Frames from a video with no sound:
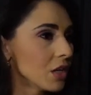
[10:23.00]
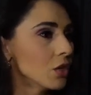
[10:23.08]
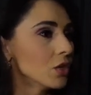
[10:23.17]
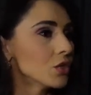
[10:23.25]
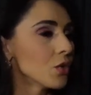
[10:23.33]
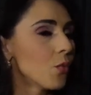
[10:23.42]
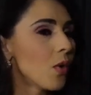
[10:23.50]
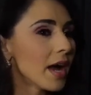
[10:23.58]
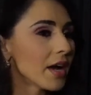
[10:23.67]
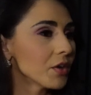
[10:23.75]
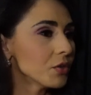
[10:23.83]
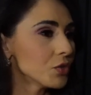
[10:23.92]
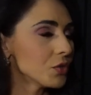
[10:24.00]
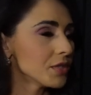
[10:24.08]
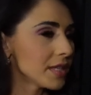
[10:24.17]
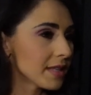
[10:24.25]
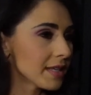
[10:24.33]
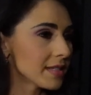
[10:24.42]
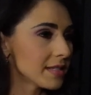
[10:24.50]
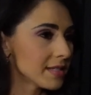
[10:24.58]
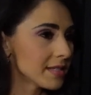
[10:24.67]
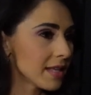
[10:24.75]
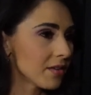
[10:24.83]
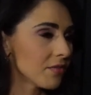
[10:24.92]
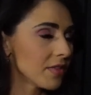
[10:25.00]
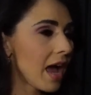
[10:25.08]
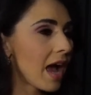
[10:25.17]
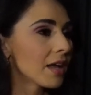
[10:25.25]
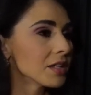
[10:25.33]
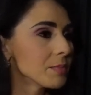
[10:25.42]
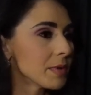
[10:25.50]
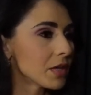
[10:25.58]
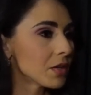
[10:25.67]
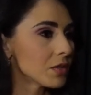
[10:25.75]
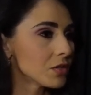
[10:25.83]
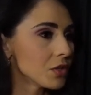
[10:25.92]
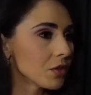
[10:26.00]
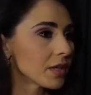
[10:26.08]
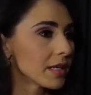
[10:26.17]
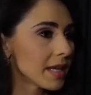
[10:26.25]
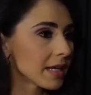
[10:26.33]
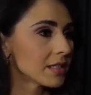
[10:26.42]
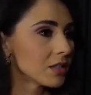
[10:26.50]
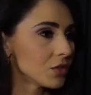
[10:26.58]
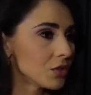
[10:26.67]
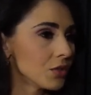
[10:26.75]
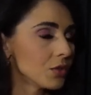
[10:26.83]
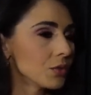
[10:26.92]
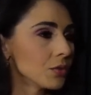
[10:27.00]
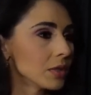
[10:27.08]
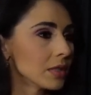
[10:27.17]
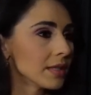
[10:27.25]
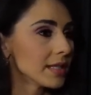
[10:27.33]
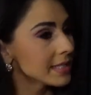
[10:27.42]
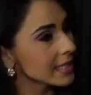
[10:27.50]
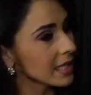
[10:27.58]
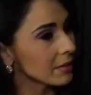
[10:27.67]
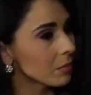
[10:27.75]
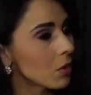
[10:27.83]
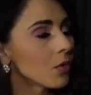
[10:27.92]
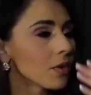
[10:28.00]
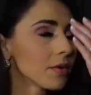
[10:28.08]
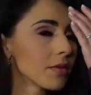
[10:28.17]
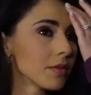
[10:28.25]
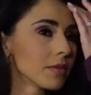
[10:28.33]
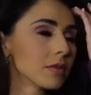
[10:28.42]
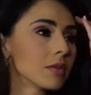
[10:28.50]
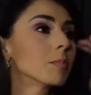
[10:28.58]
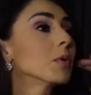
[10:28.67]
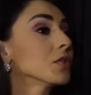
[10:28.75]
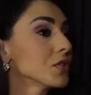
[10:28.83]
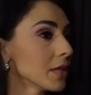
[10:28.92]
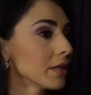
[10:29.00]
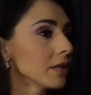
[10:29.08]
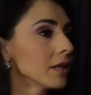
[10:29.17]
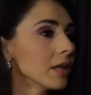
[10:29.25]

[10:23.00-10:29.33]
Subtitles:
So why are you choosing this instead of that? It's because you're connected to the team or the person.